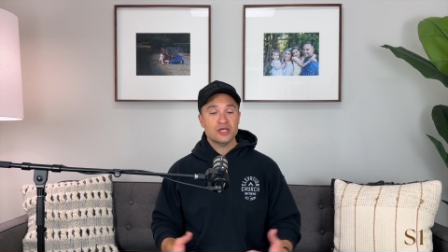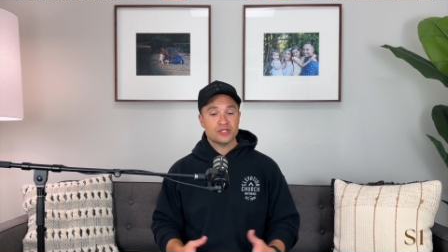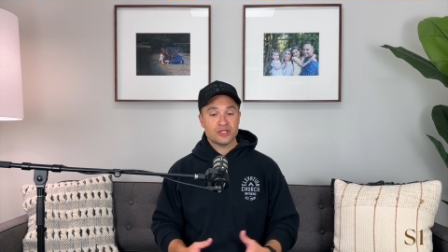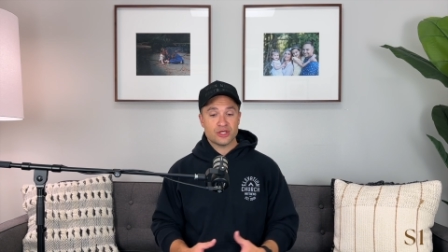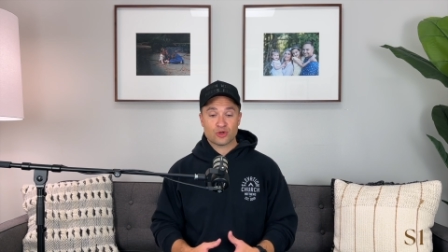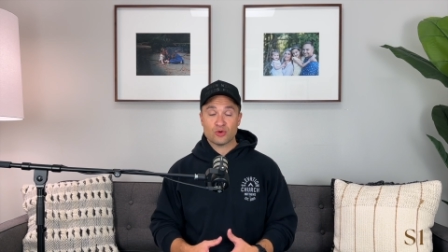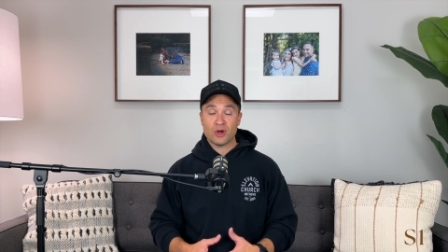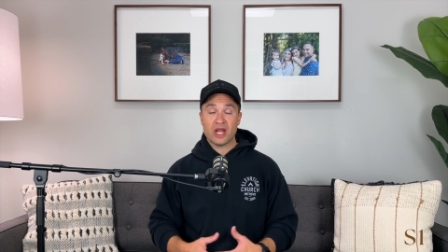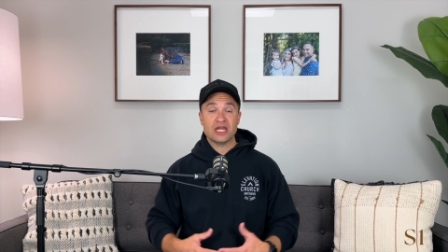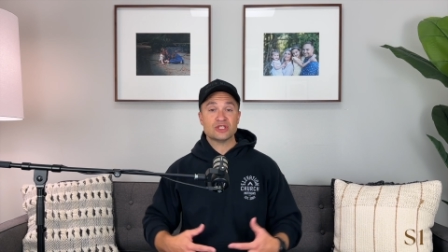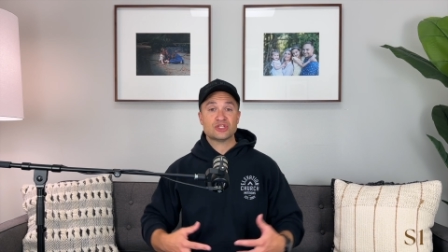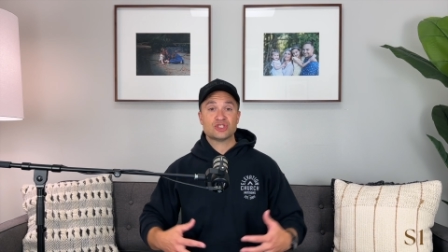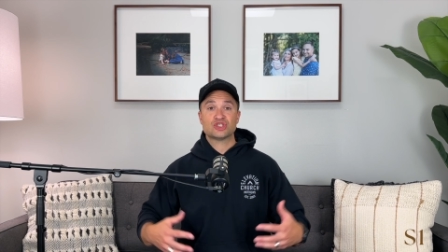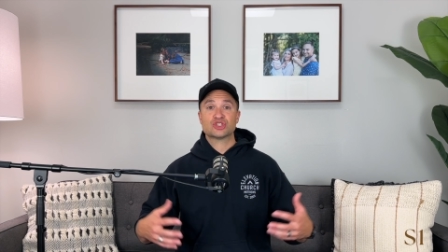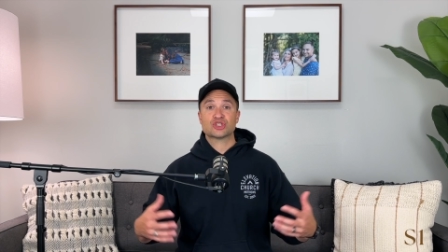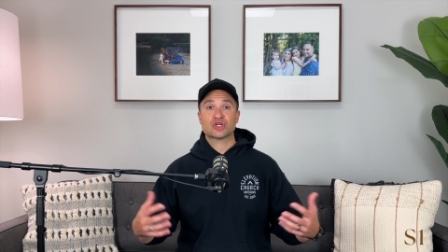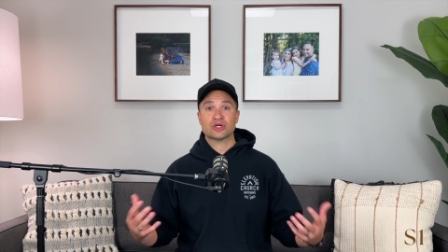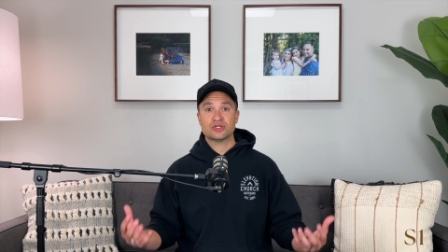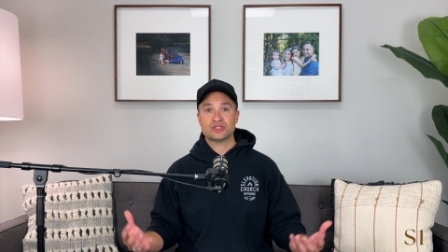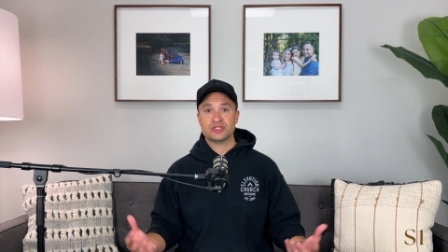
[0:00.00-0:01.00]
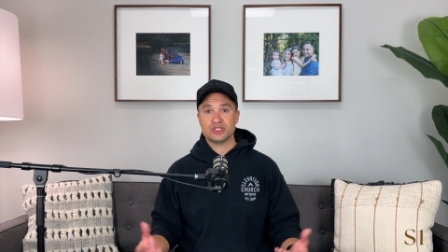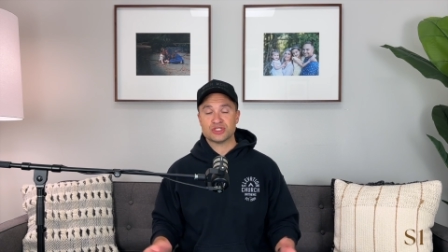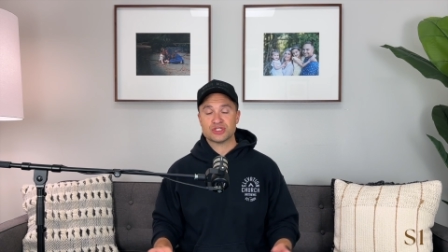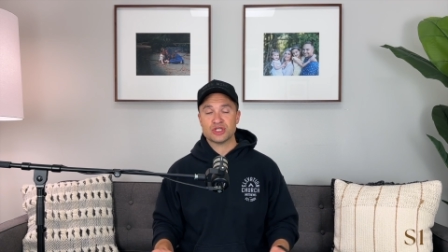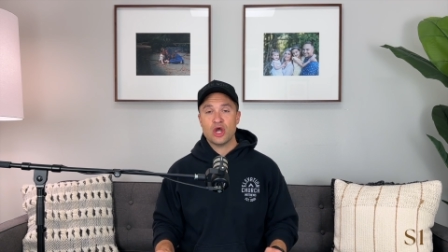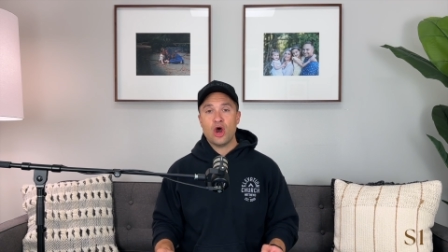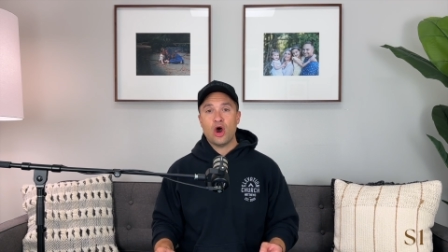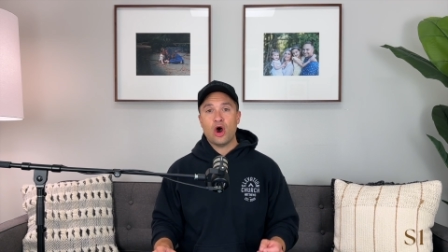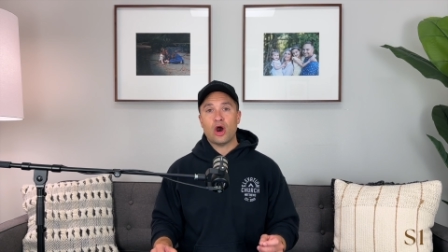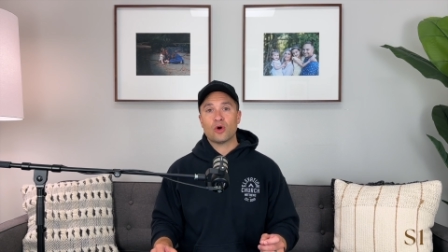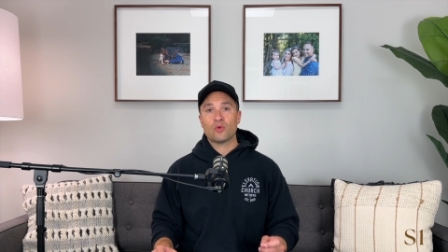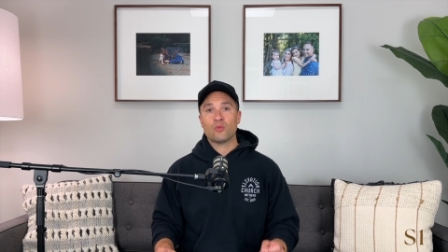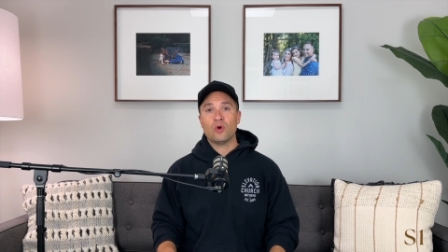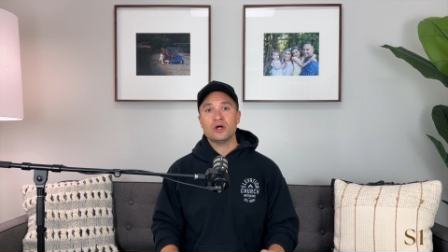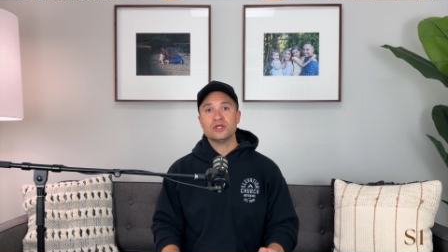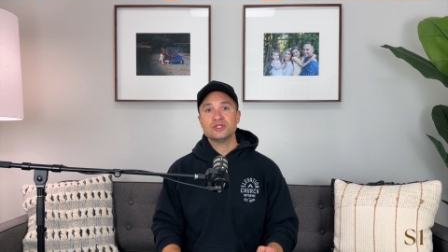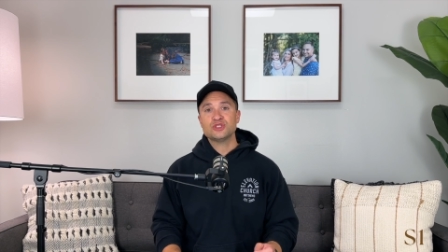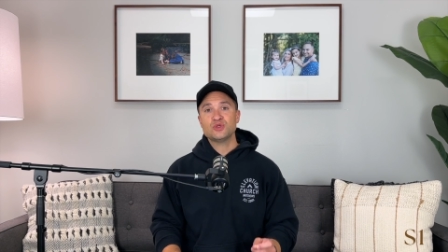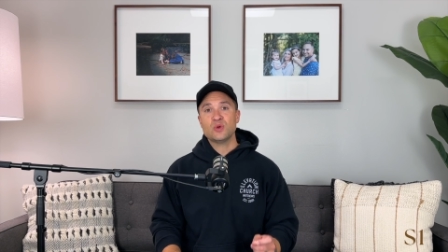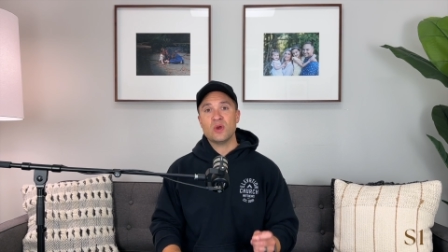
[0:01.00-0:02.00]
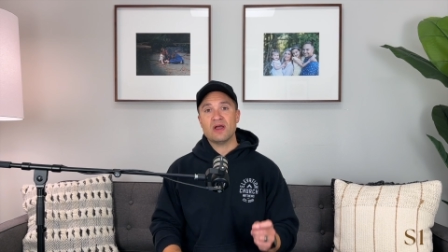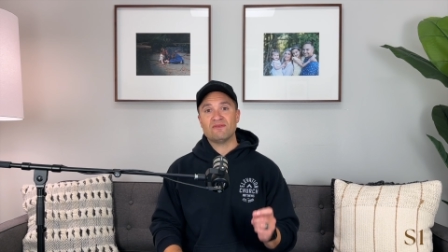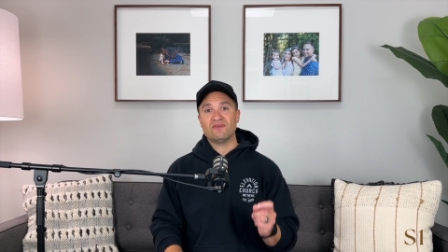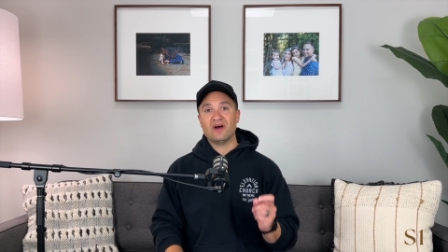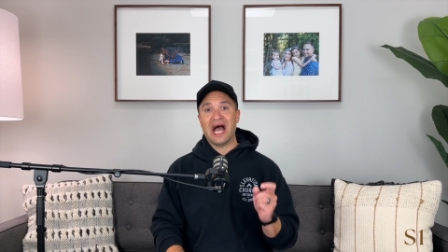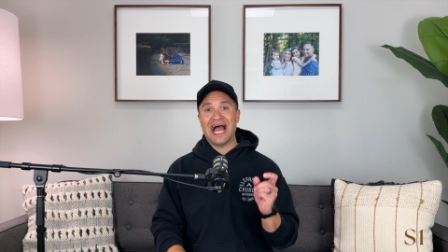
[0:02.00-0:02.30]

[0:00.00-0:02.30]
the greatest churches are ones who have